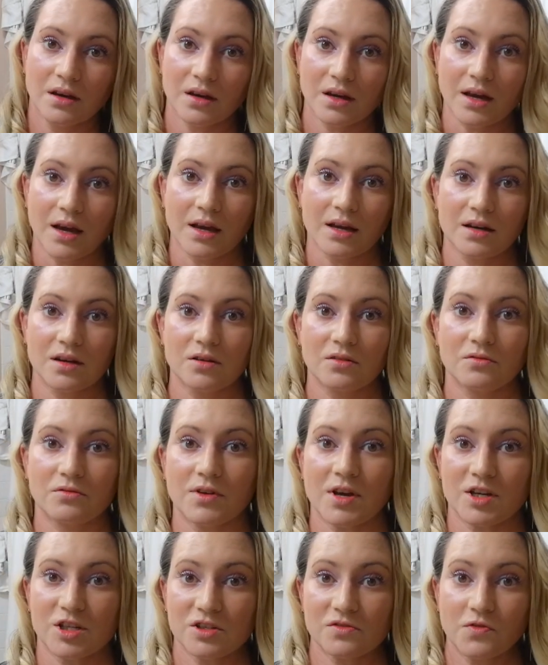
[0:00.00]
kind of
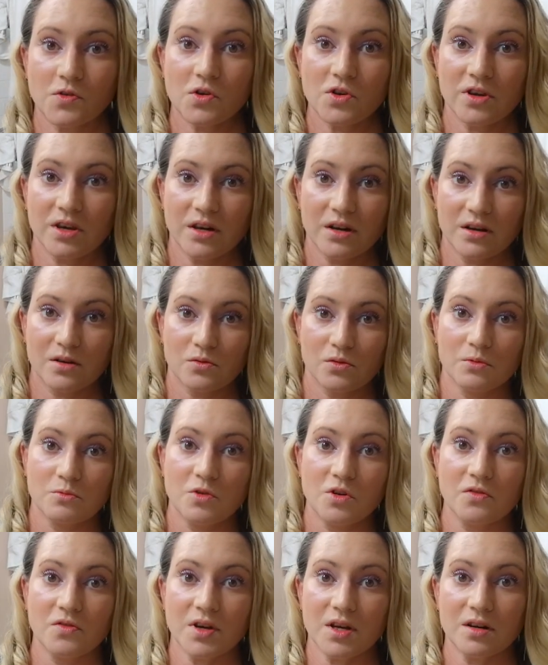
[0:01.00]
exfoliating it,
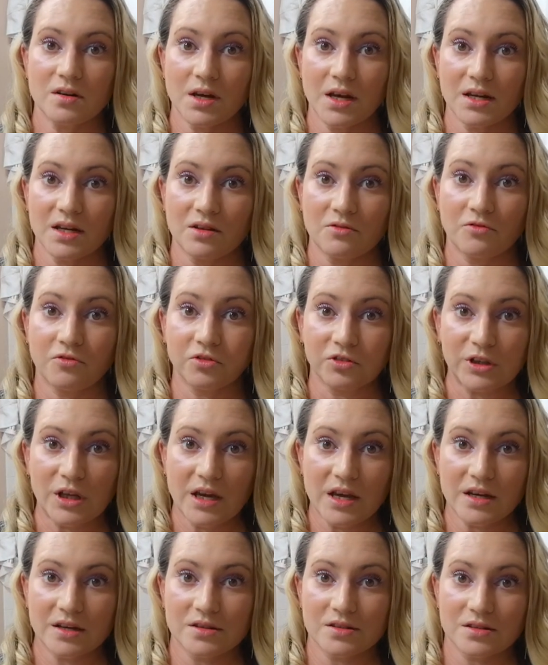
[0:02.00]
removing any
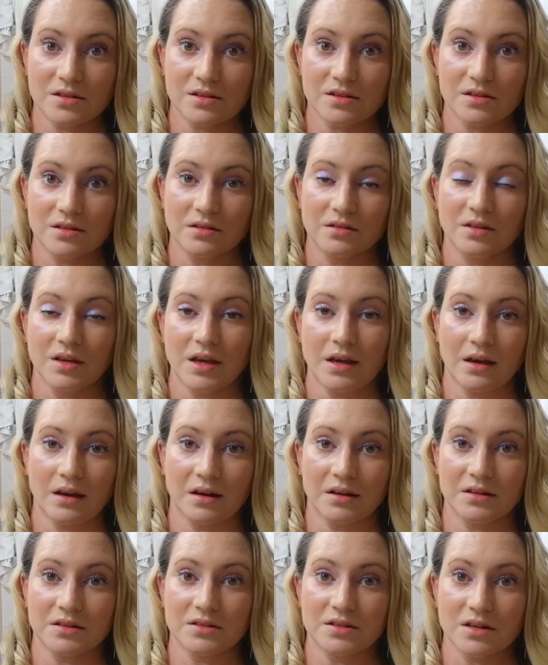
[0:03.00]
flakes.
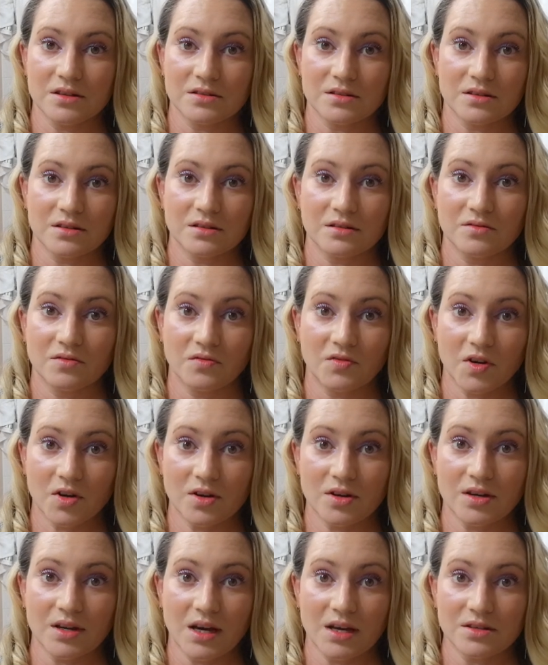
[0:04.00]
And it does it
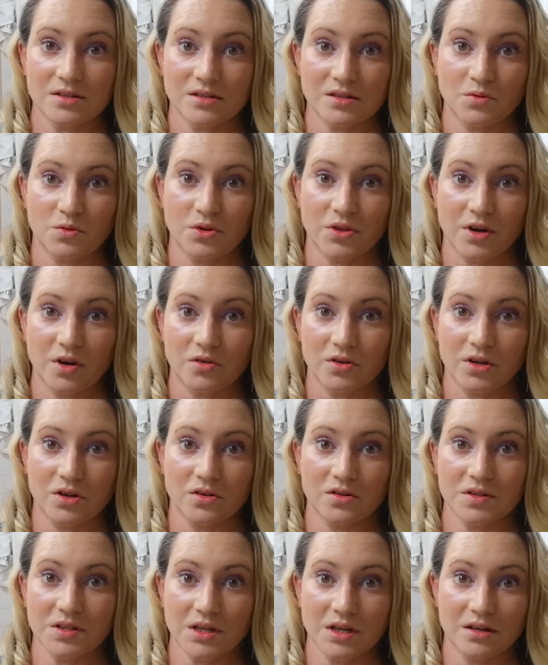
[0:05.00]
very nicely without
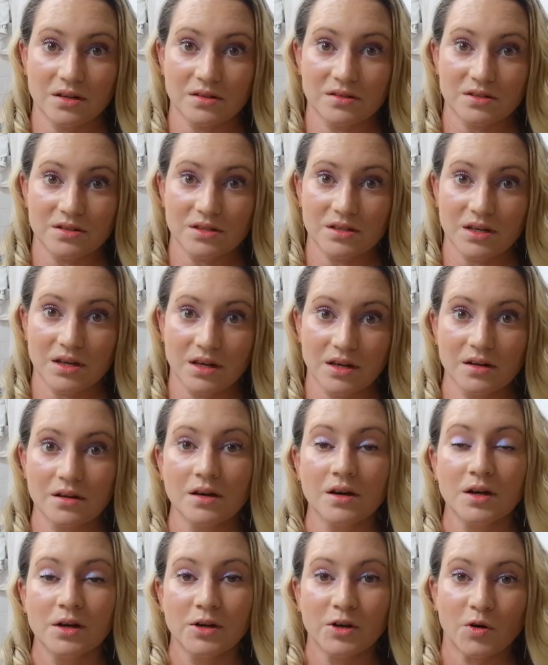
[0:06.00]
irritating
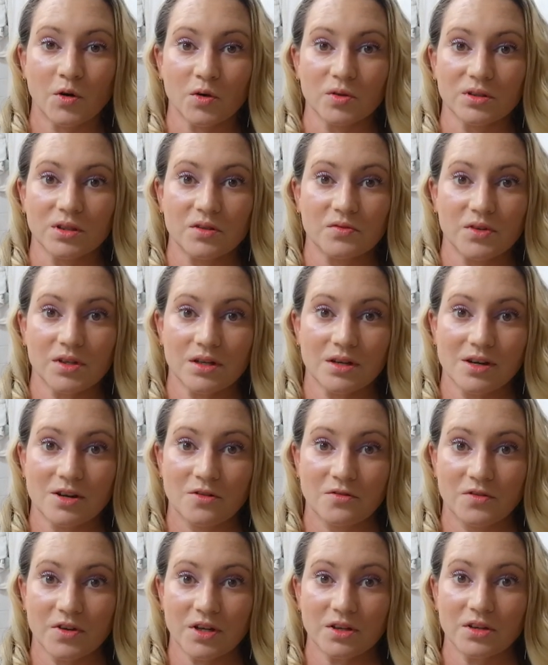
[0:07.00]
skin or leaving it
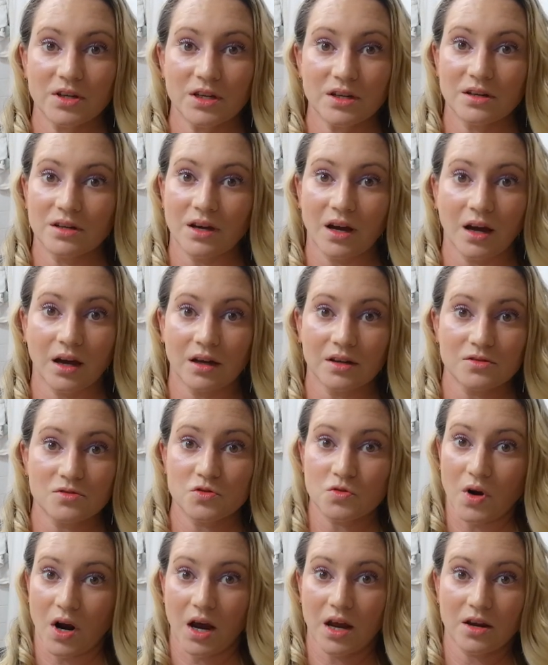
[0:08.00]
feeling uh,
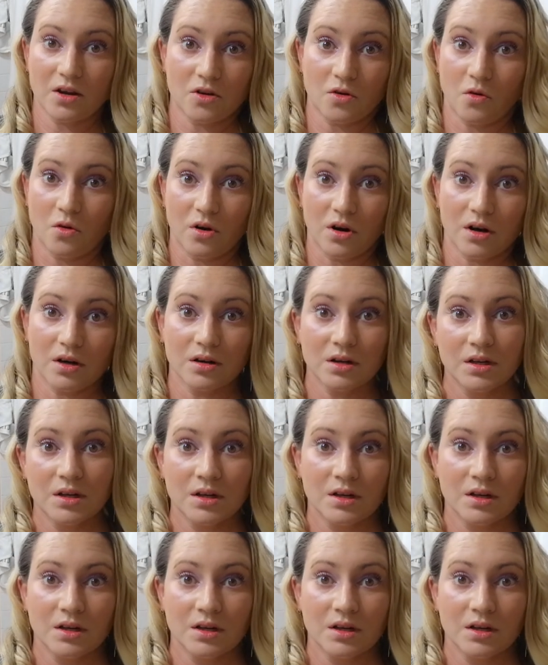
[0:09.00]
dry or